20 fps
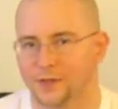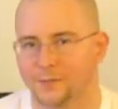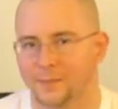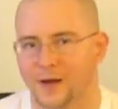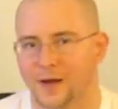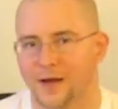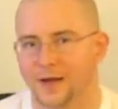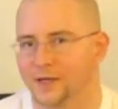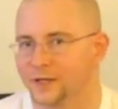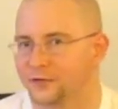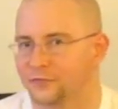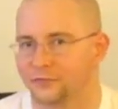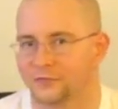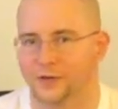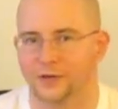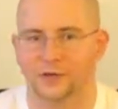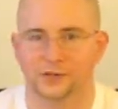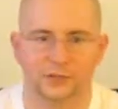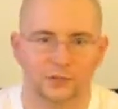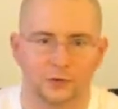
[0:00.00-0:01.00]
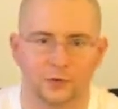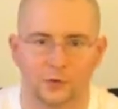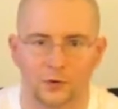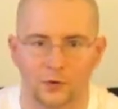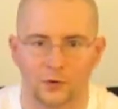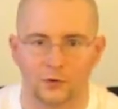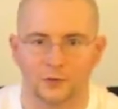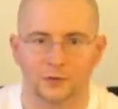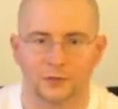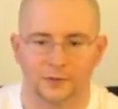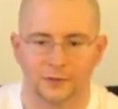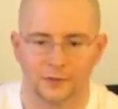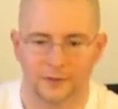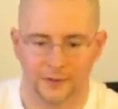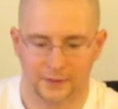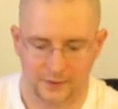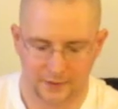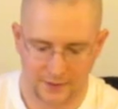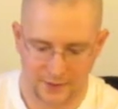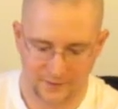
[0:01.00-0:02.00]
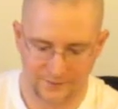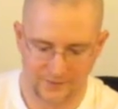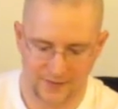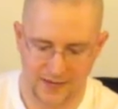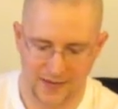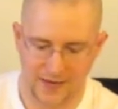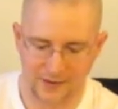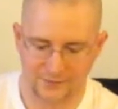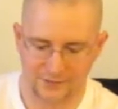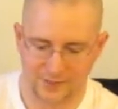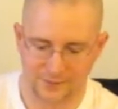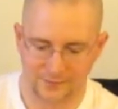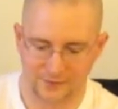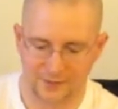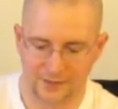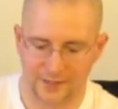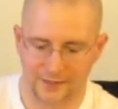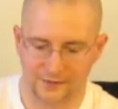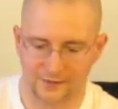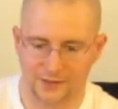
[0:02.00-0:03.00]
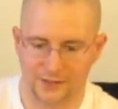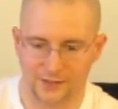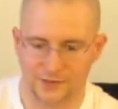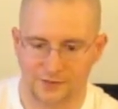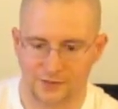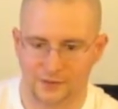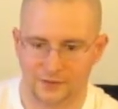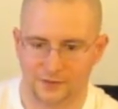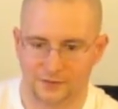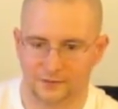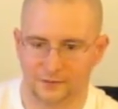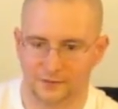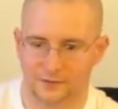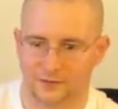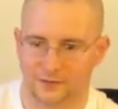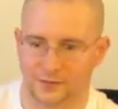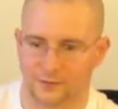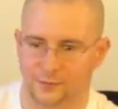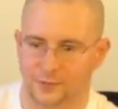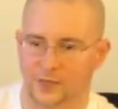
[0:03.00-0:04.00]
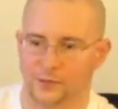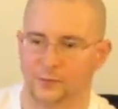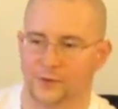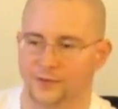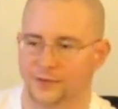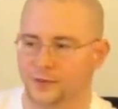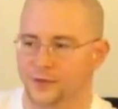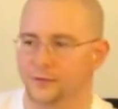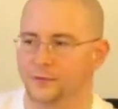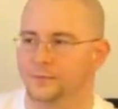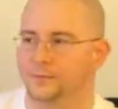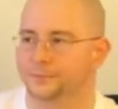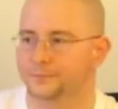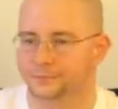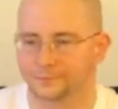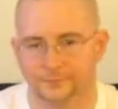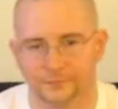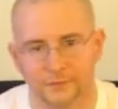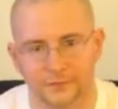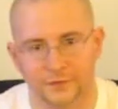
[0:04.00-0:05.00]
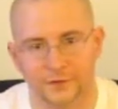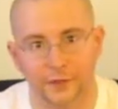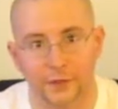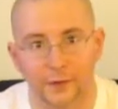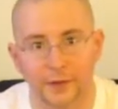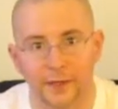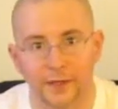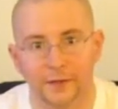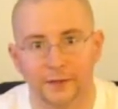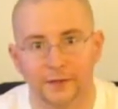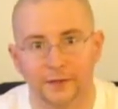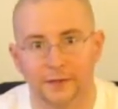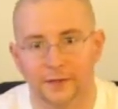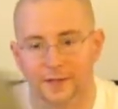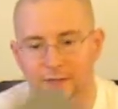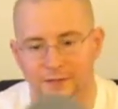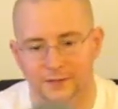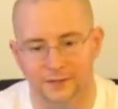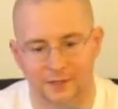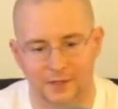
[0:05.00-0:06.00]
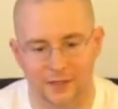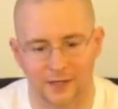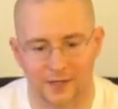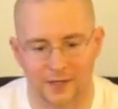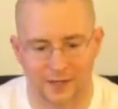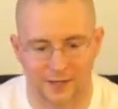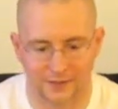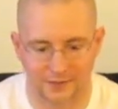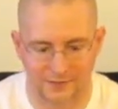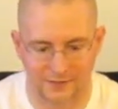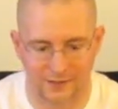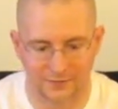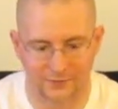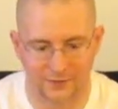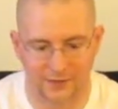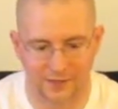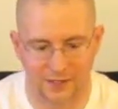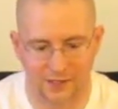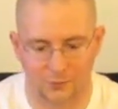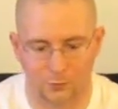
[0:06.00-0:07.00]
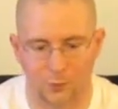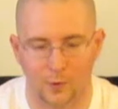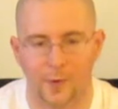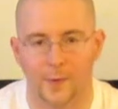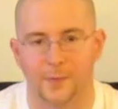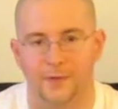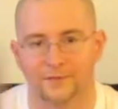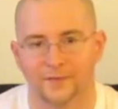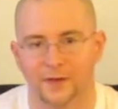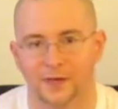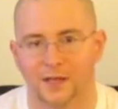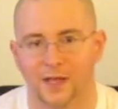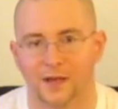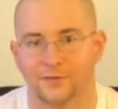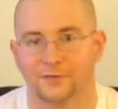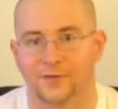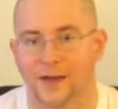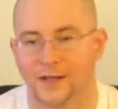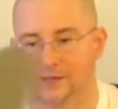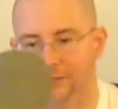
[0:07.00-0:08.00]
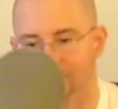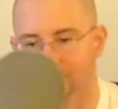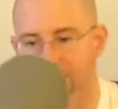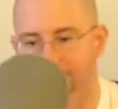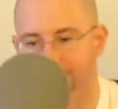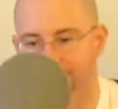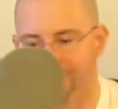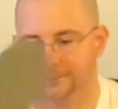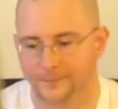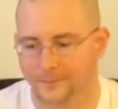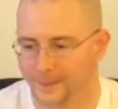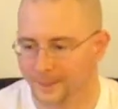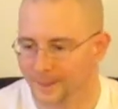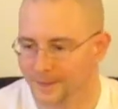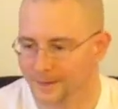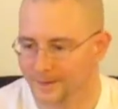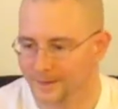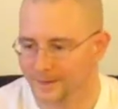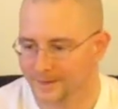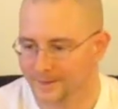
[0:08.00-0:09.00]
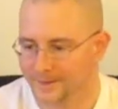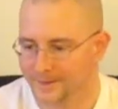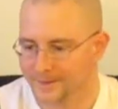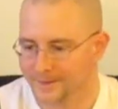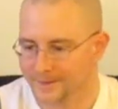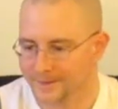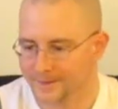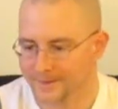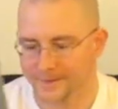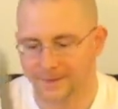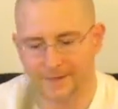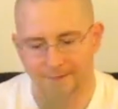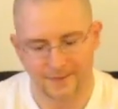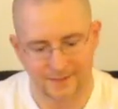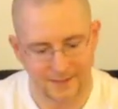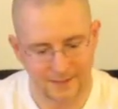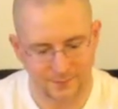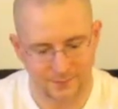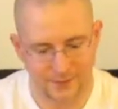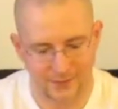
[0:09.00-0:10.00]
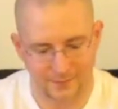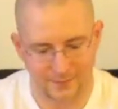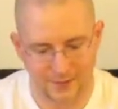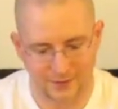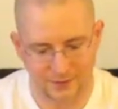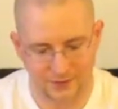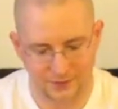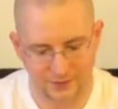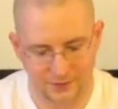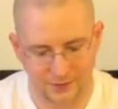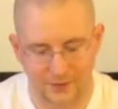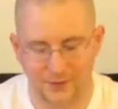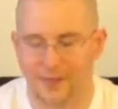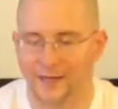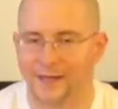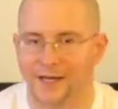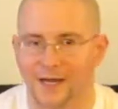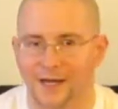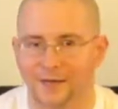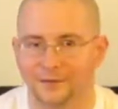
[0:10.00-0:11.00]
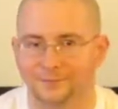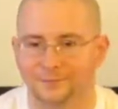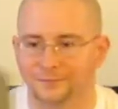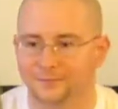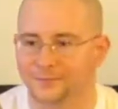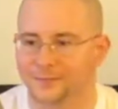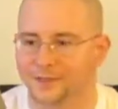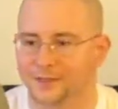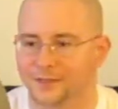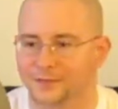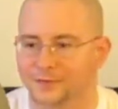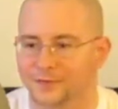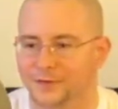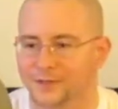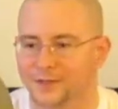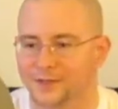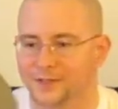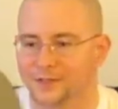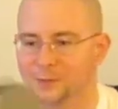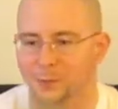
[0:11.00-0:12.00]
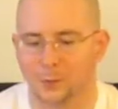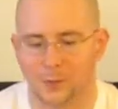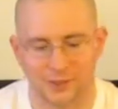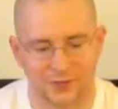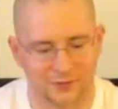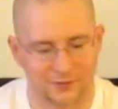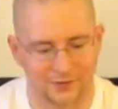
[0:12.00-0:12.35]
them on and your feet are still cold, if you have something like this to bring with you, do it. It's definitely gonna warm up your feet a lot faster. All right, that's pretty much all I got as far as the winter